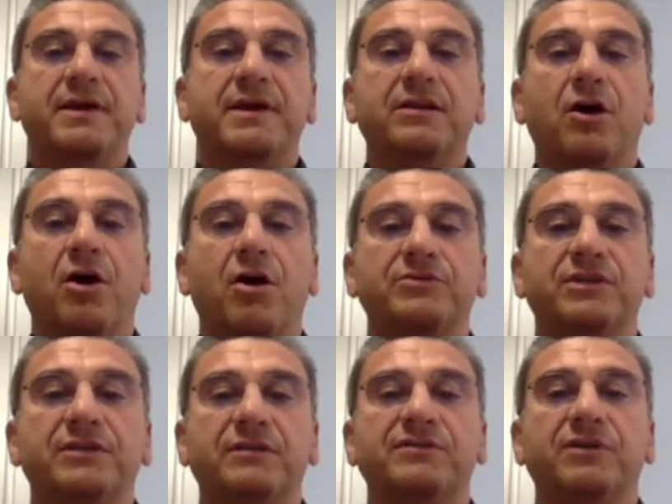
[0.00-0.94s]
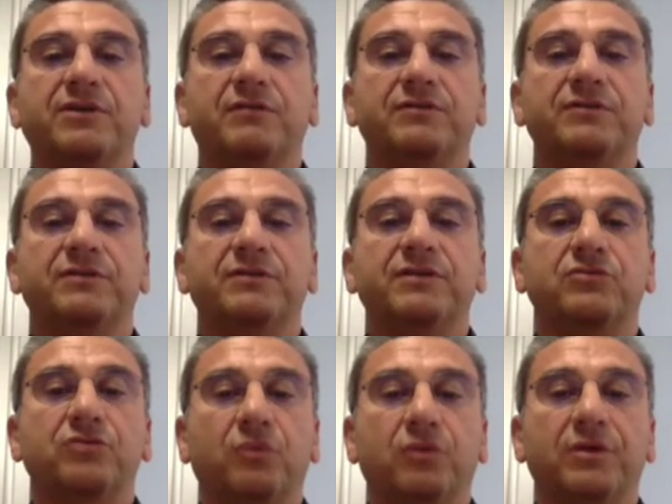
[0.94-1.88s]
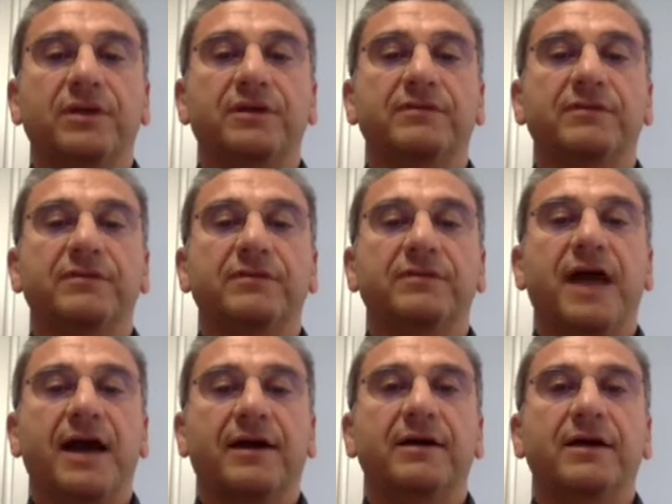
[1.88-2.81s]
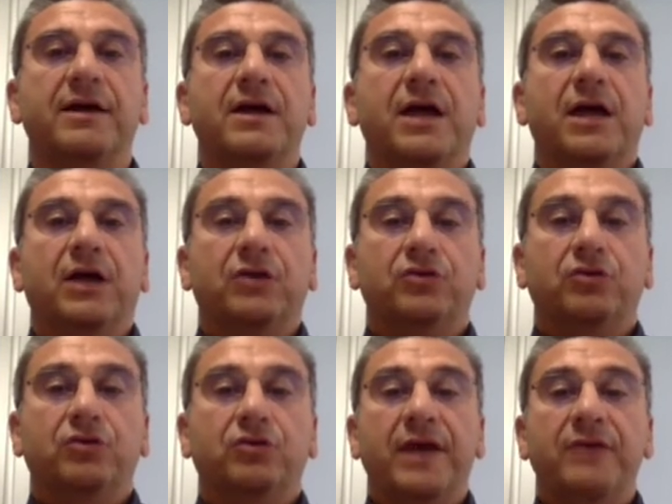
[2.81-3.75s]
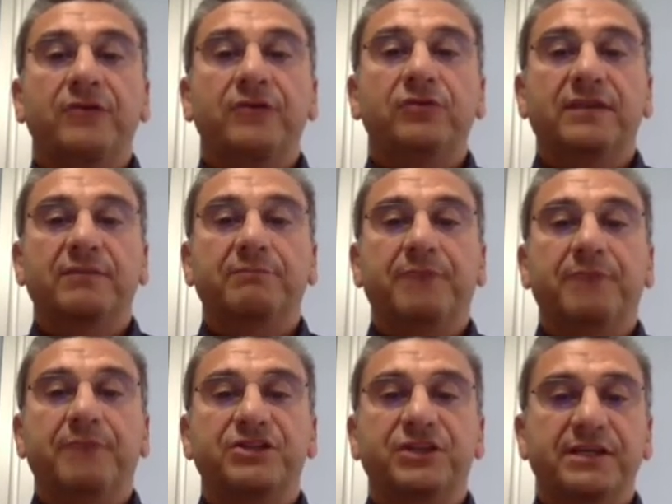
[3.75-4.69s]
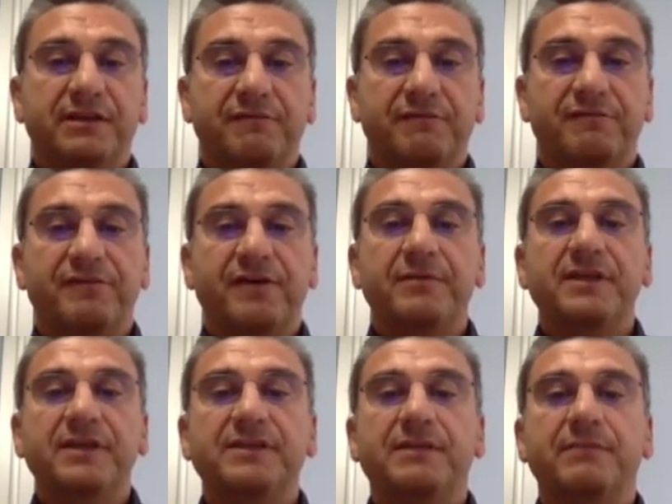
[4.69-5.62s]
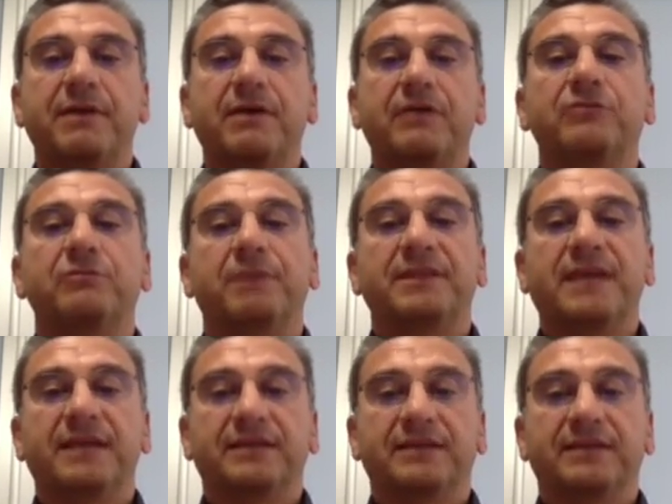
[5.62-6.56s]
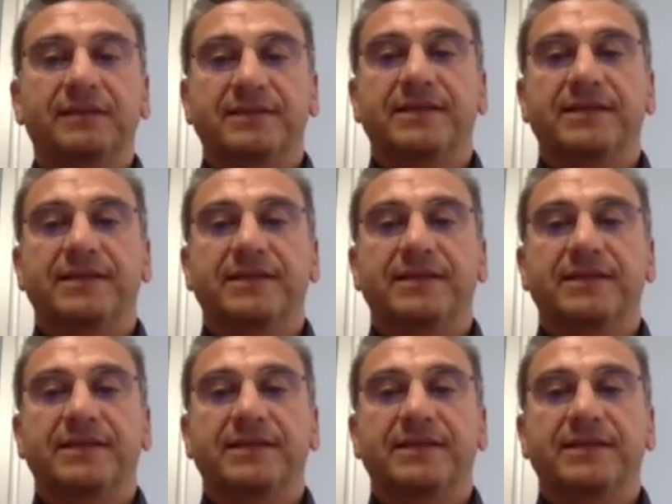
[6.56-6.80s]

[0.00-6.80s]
The main objectives of this toolkit are to educate patients and families about pediatric